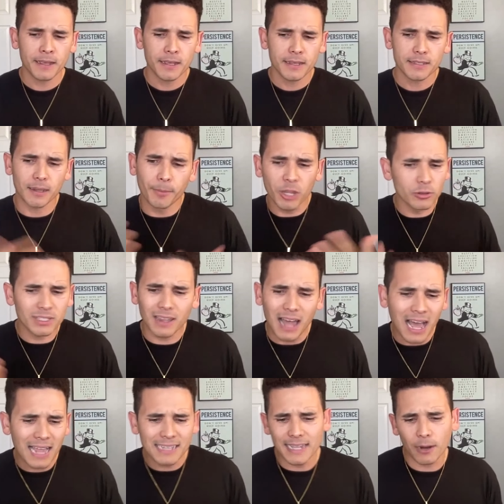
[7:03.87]
some of those
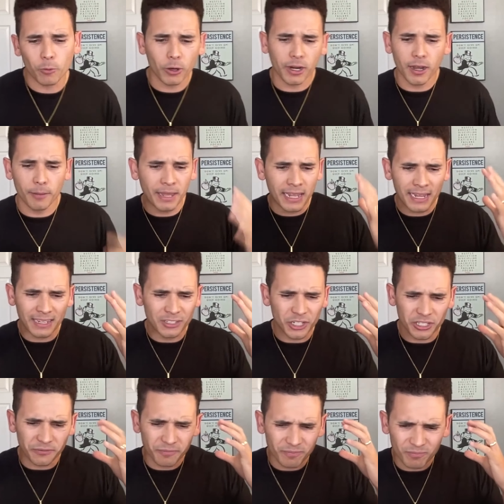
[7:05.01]
lies that were coming and
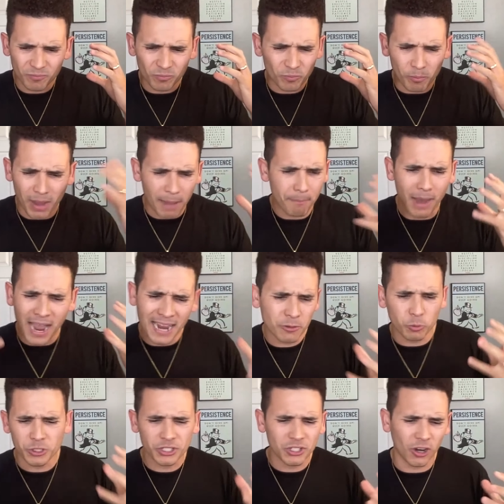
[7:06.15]
just my mind
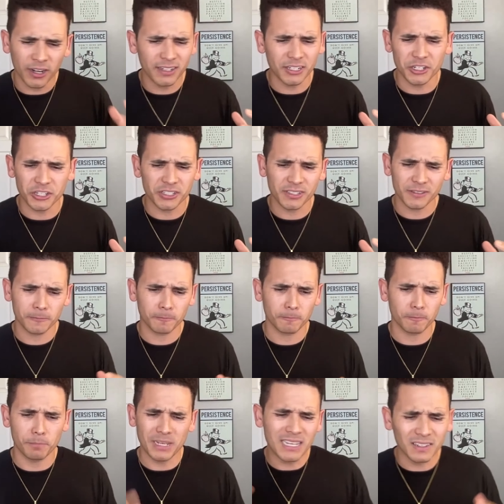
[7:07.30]
was starting to just
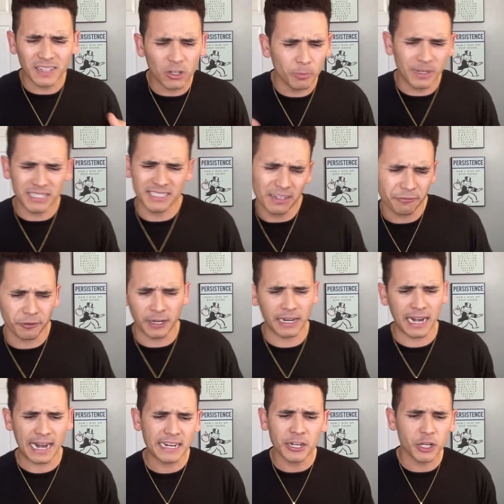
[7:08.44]
be a little bit different and
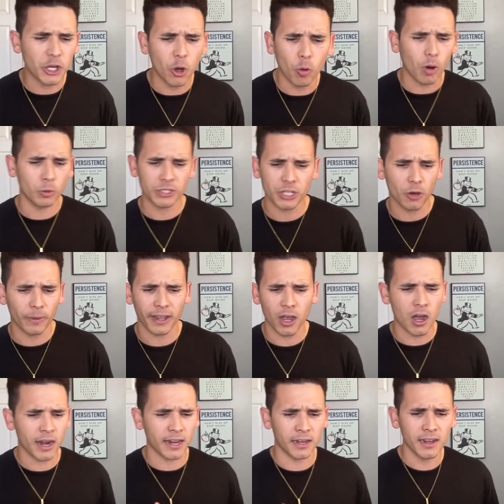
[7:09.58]
I didn't know what was going
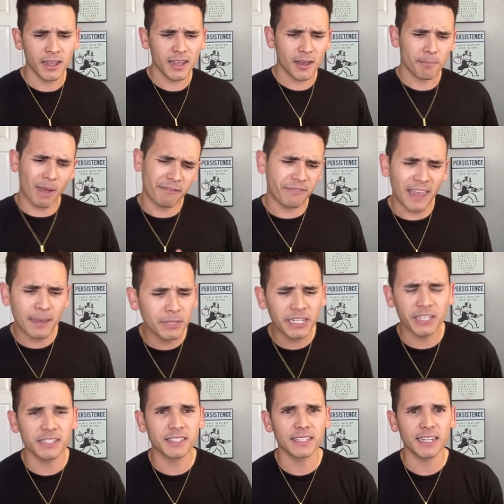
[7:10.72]
on and my family
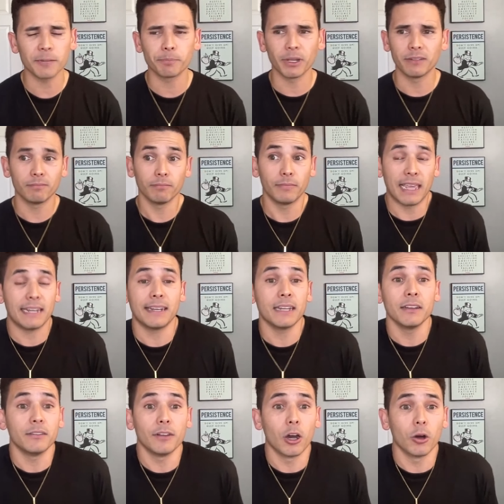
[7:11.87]
could see it but they
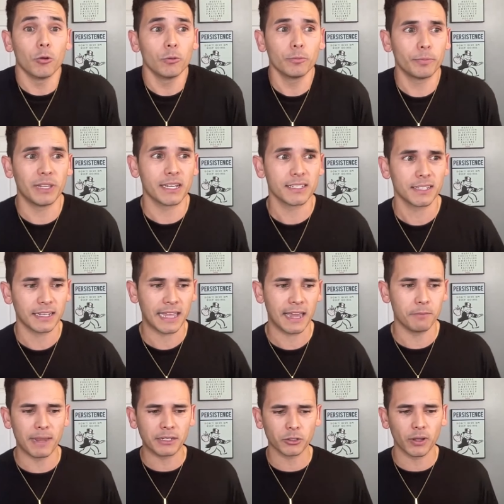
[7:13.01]
didn't know because again
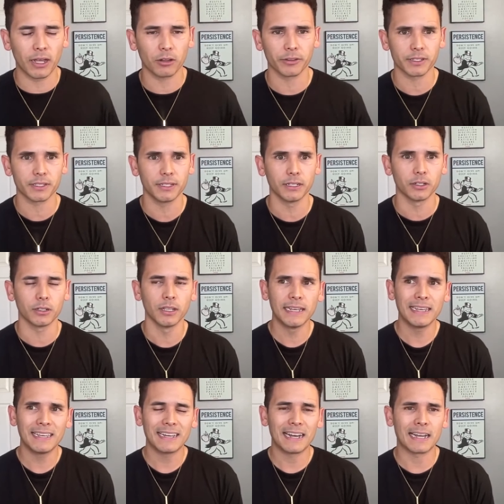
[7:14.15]
mental health is still
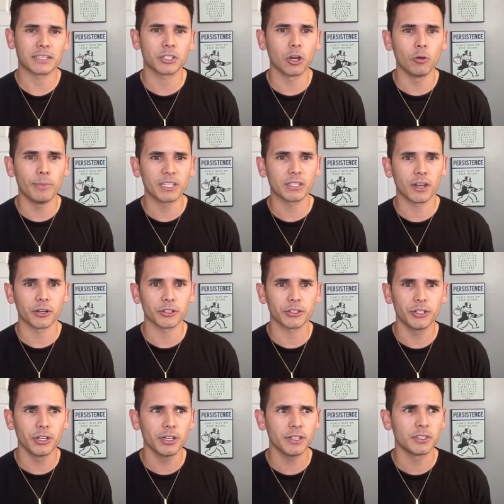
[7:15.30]
uh, so
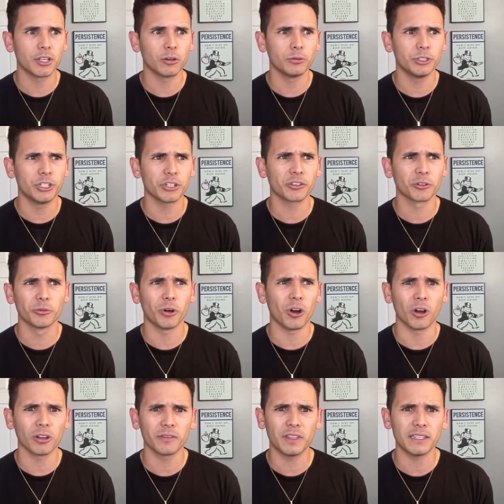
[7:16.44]
misunderstood so just through
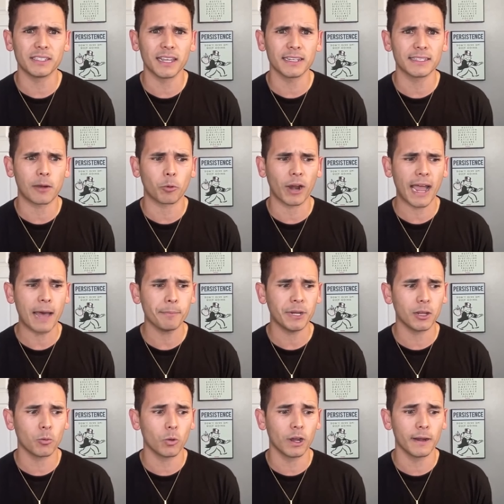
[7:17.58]
all of these things that were
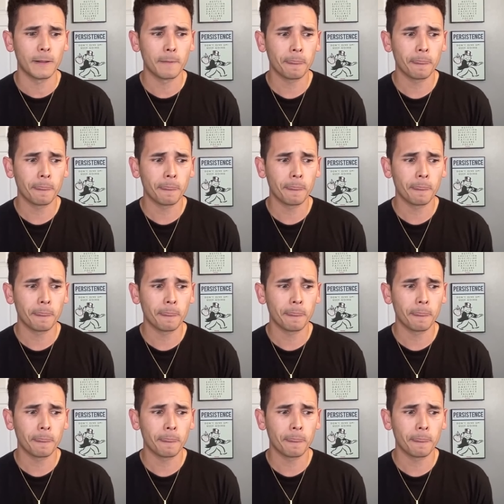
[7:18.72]
happening what